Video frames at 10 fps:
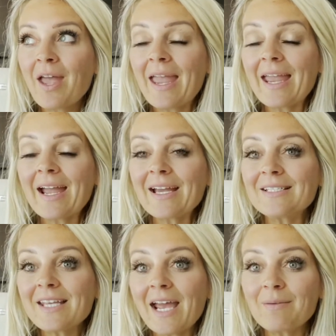and
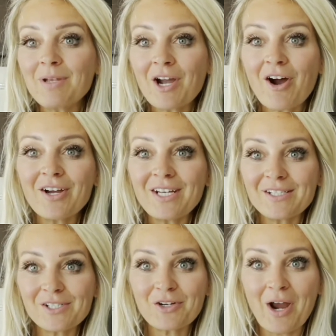tag me on
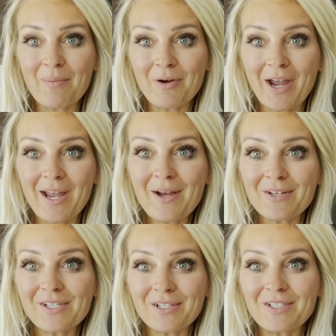Instagram. Okay,
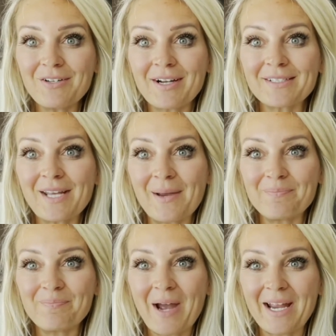I'll talk to you next
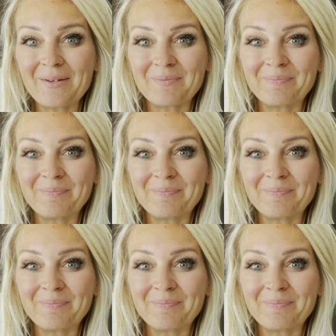time. Bye.